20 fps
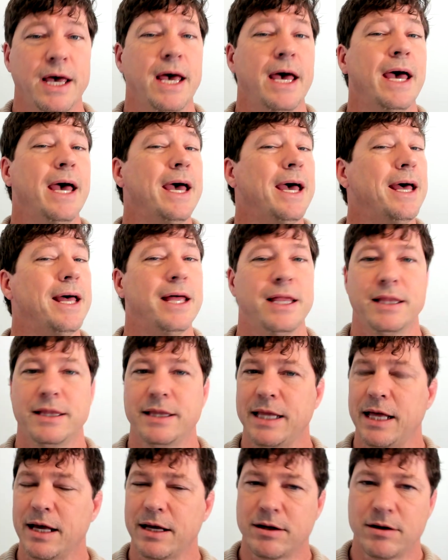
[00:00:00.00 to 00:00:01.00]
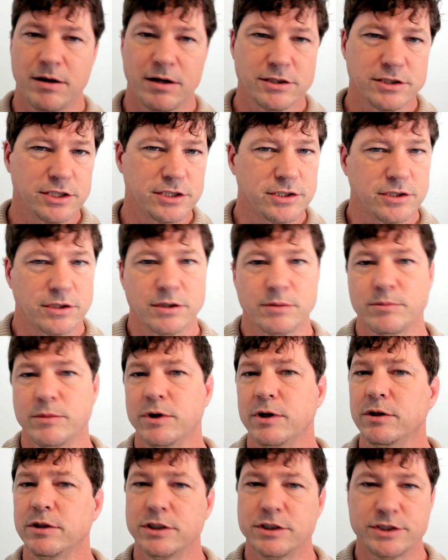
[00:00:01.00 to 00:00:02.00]
and that causes
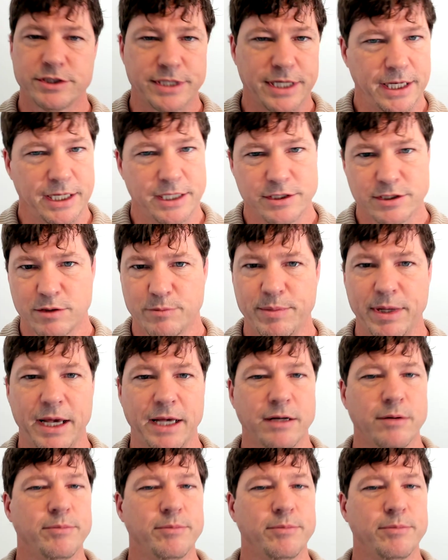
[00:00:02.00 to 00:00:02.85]
turmoil and change and pain,